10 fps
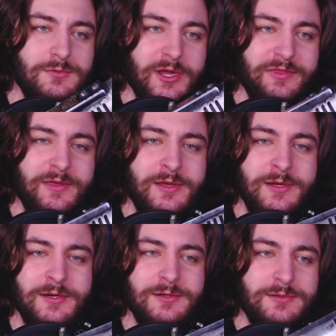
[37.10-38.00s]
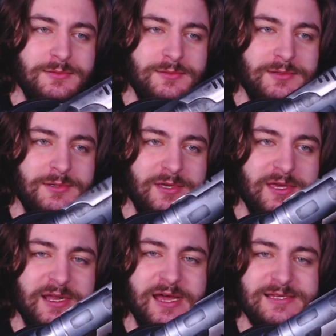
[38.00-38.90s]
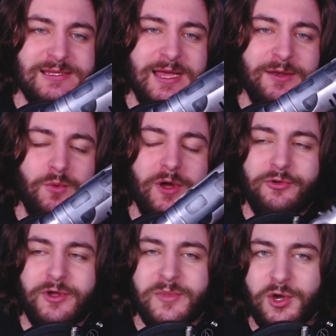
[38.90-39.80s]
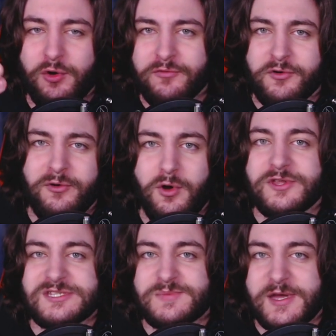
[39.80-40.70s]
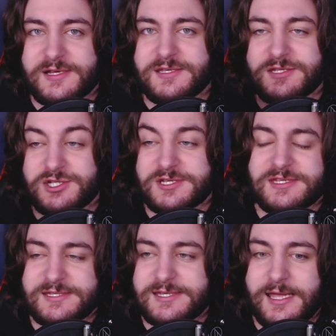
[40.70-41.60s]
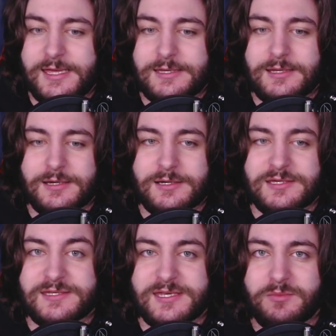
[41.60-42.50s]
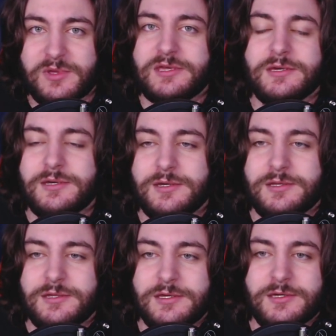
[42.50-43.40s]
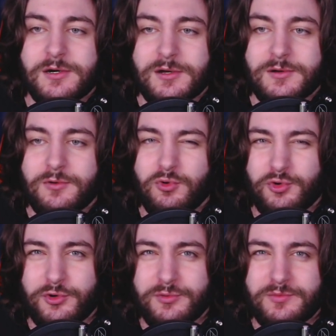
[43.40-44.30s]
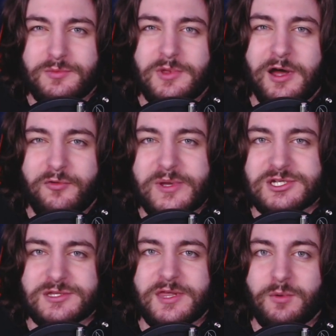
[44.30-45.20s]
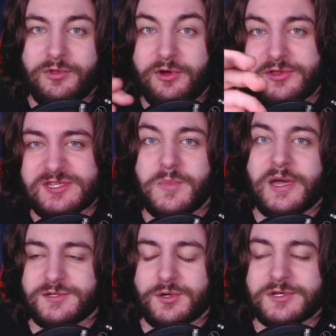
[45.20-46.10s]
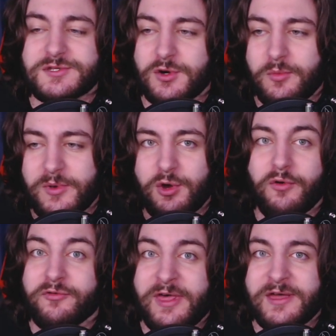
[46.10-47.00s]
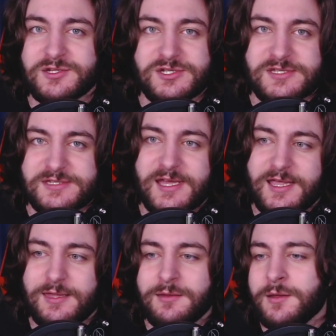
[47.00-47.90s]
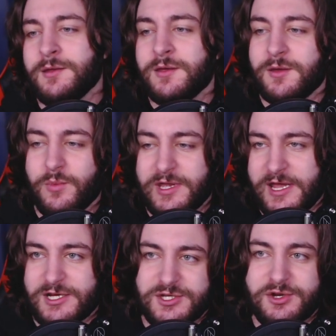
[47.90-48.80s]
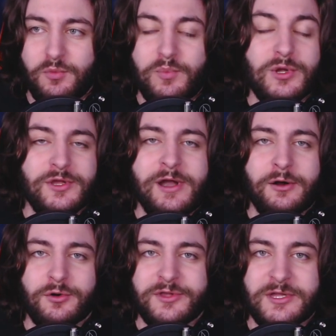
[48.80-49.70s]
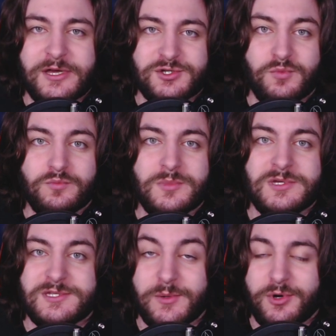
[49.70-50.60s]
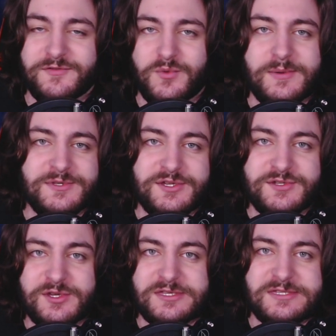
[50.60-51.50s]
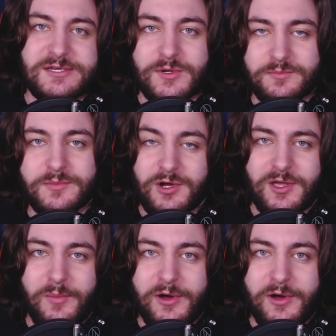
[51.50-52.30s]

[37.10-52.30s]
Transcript: right there. It has light weathering. I'm going to go over all the specs in just a second. He sent me the order confirmation thing with all the specs on it. So I'm going to go over that in just a second. We can actually, build it out on the Electrum SaberCrafts website so you can see what I'm talking